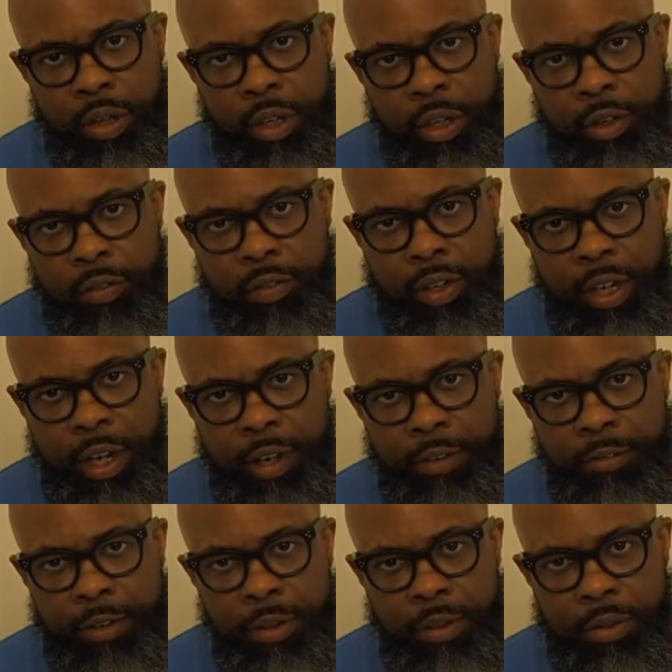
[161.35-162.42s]
of the
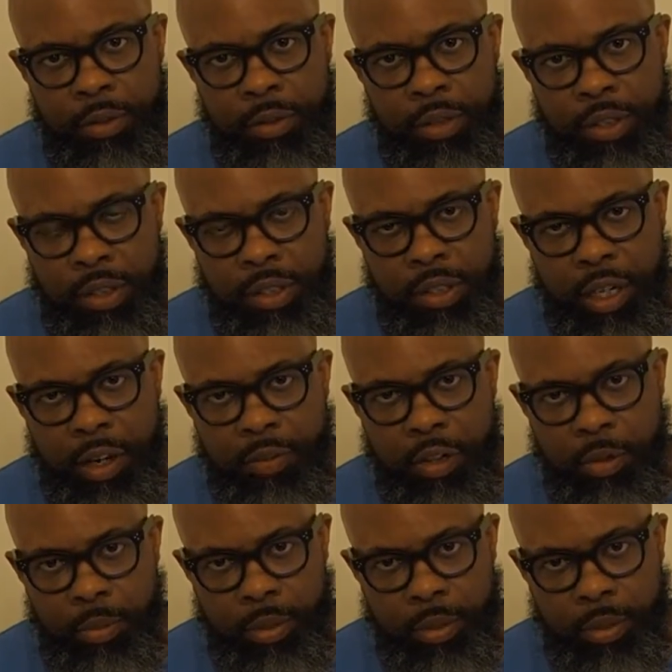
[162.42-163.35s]
iPhone 7